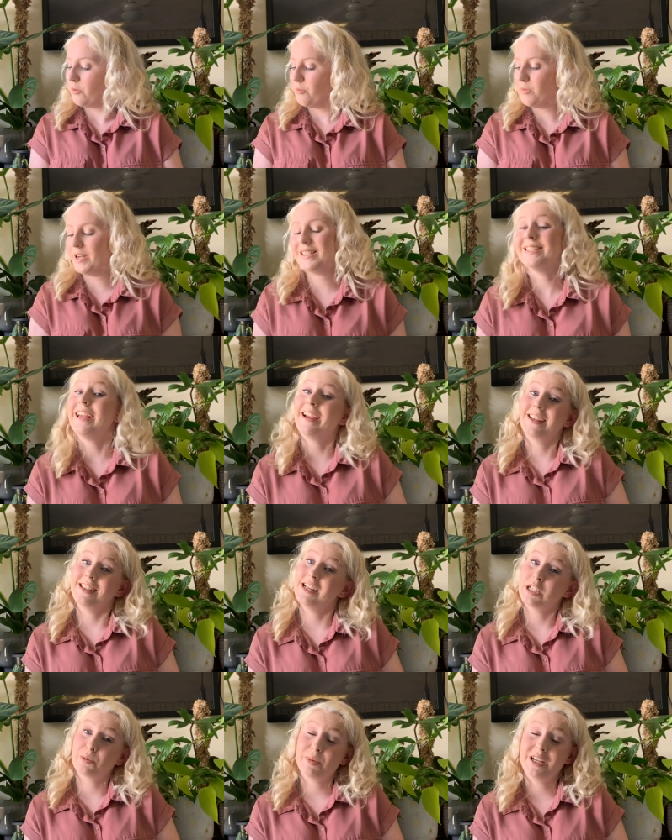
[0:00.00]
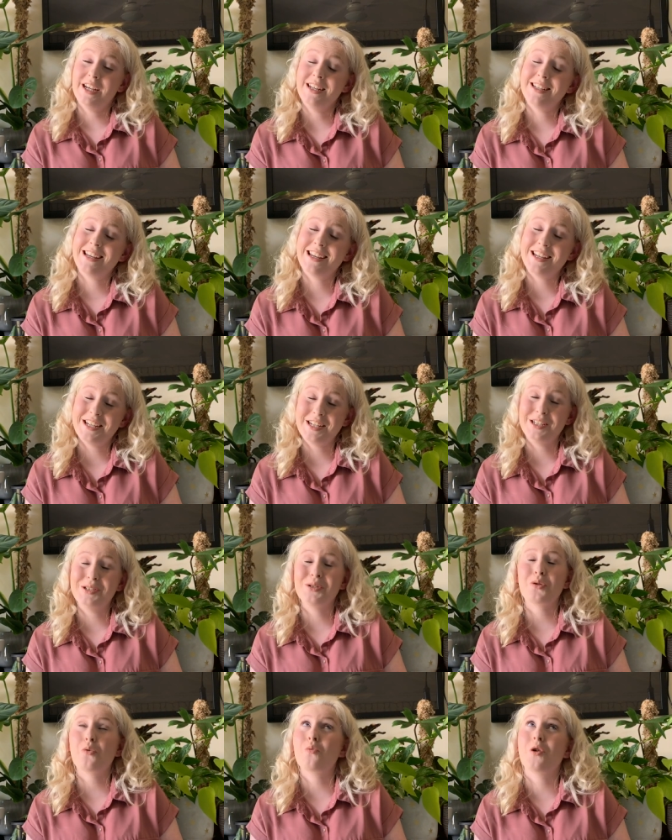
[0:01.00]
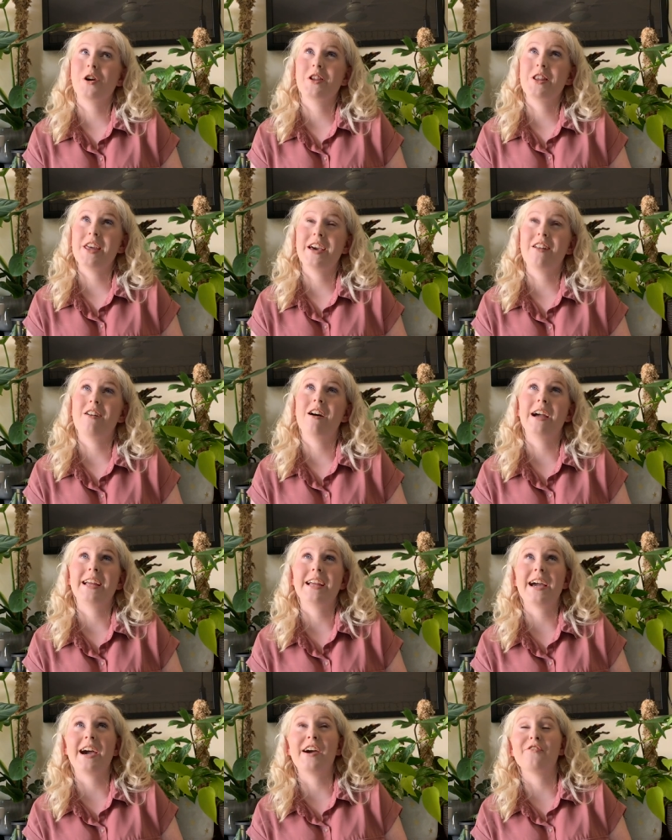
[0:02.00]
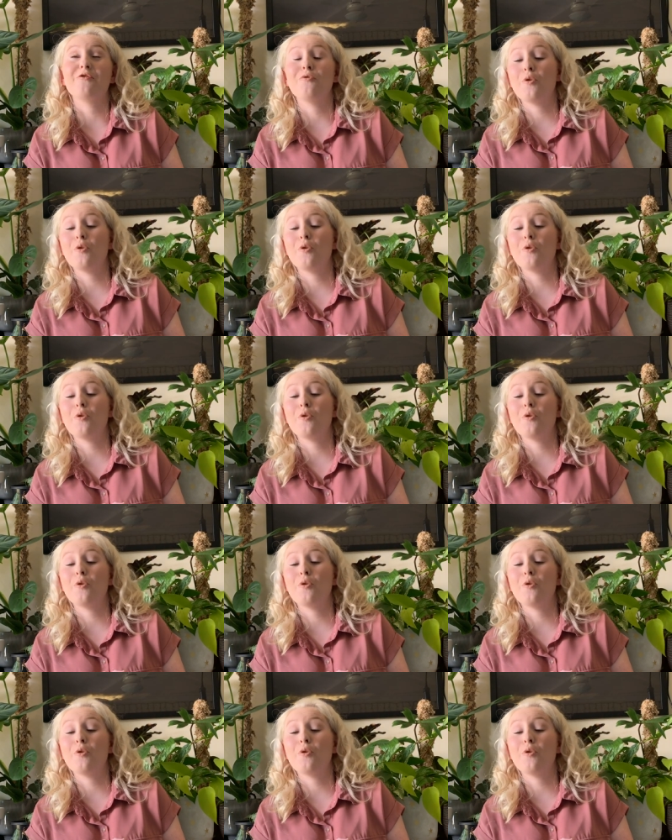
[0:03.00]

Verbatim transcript: My second last plant is one that I have